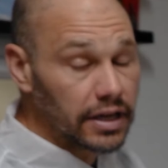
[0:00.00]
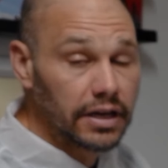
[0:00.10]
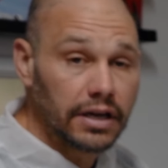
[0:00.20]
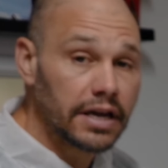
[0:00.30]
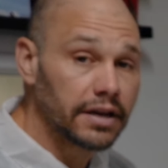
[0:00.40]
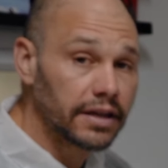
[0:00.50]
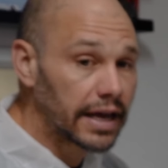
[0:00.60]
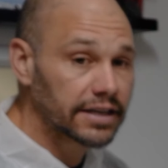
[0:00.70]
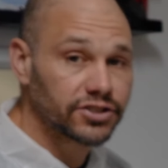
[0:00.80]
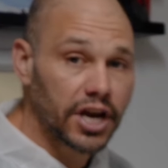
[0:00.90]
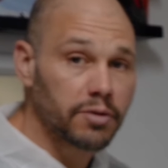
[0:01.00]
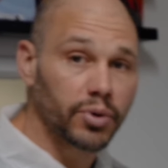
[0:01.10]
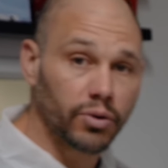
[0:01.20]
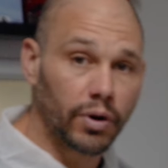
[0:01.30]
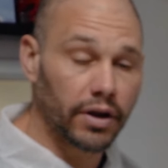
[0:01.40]
the next
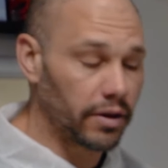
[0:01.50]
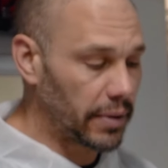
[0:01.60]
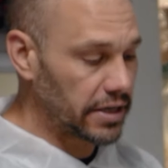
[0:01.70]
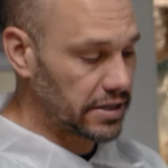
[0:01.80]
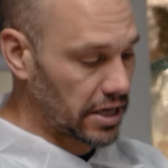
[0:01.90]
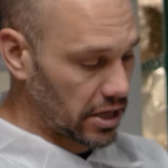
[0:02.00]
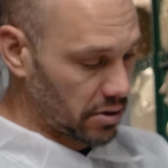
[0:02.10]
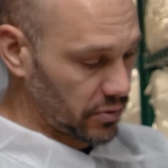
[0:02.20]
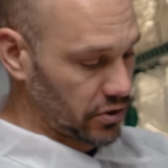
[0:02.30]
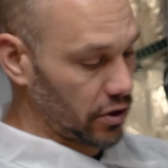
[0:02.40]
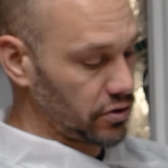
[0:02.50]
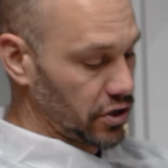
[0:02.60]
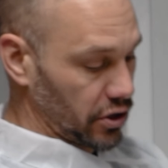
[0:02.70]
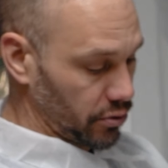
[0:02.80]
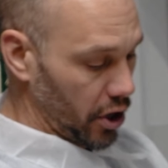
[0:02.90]
chamber where the mycelium starts
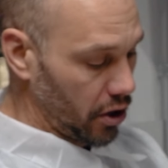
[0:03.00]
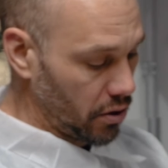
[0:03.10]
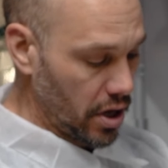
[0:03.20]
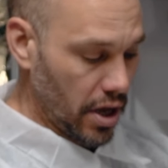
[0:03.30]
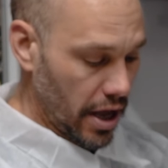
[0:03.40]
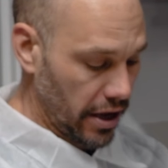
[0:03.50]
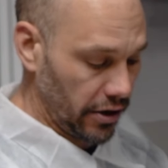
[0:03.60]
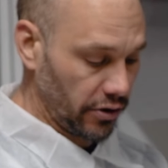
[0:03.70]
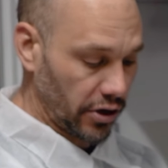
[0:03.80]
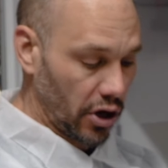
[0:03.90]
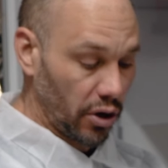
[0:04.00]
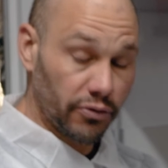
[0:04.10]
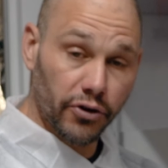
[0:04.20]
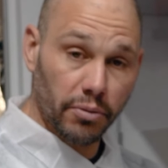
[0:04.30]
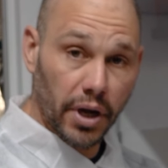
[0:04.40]
to grow, and it'll
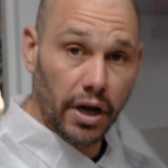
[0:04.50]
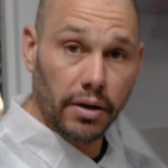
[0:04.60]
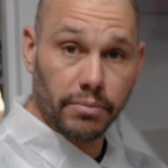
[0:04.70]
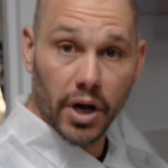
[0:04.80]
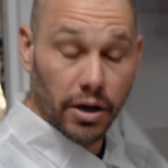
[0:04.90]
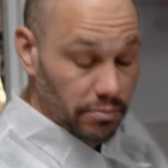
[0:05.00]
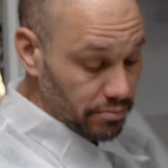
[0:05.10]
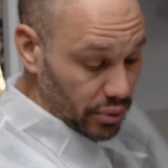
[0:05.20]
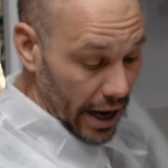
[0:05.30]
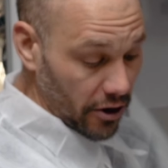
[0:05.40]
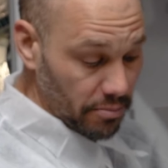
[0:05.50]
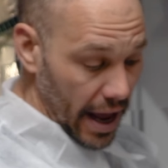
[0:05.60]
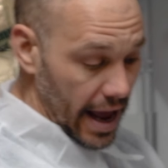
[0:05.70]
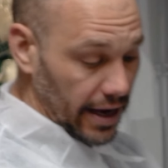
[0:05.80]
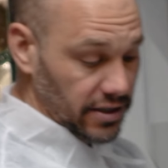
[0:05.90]
go from a brown
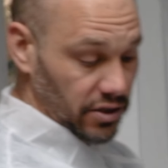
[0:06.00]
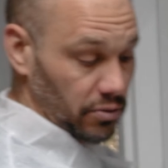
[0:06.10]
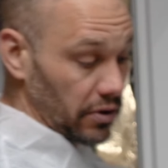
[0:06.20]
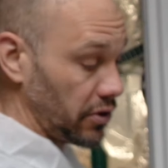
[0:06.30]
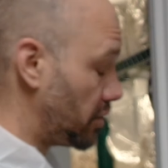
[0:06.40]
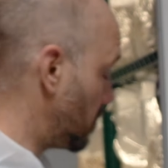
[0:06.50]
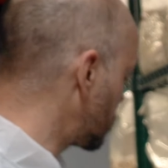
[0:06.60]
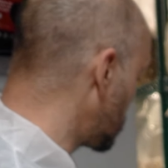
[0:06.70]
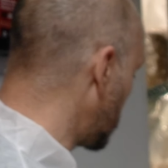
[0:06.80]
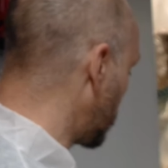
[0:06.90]
bag to with some